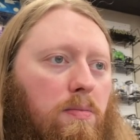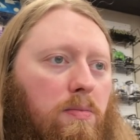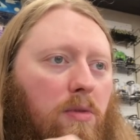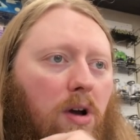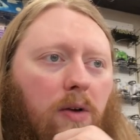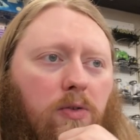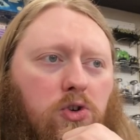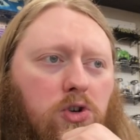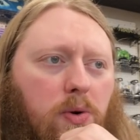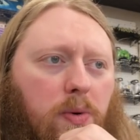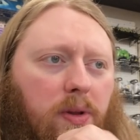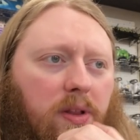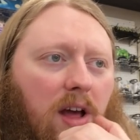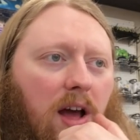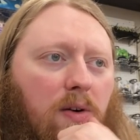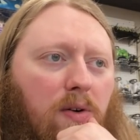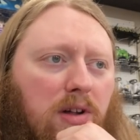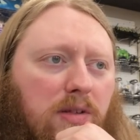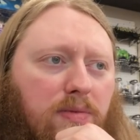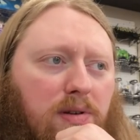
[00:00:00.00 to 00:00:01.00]
not sure what that
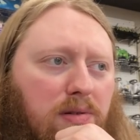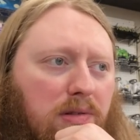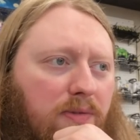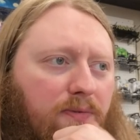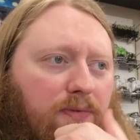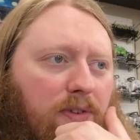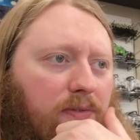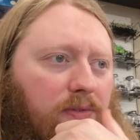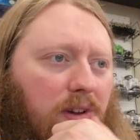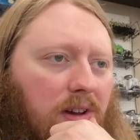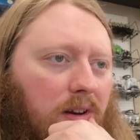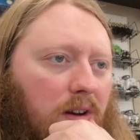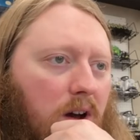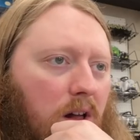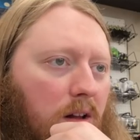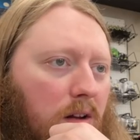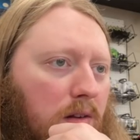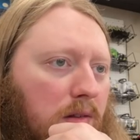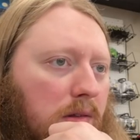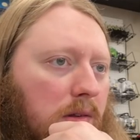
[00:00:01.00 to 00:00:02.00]
was, but it was fifteen
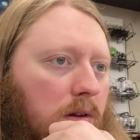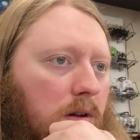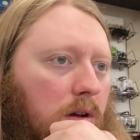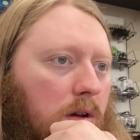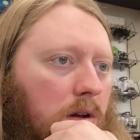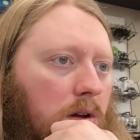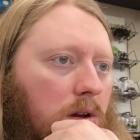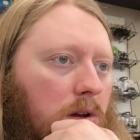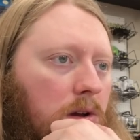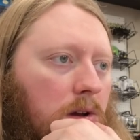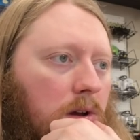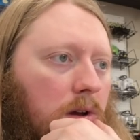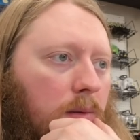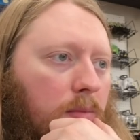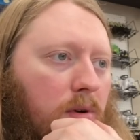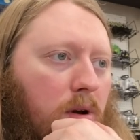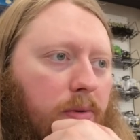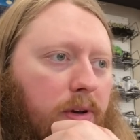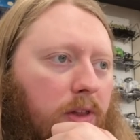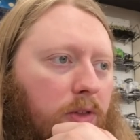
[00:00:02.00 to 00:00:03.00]
dollars,
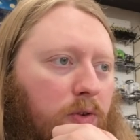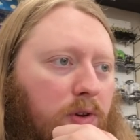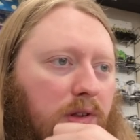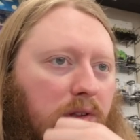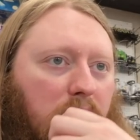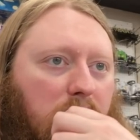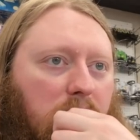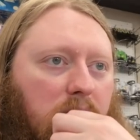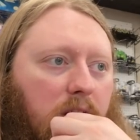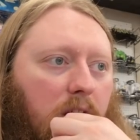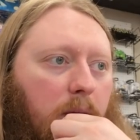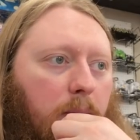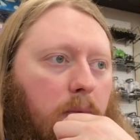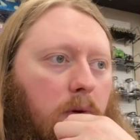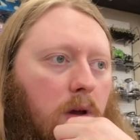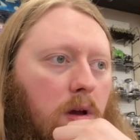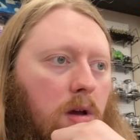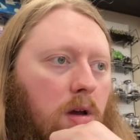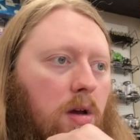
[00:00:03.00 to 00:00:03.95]
probably a three sixty game.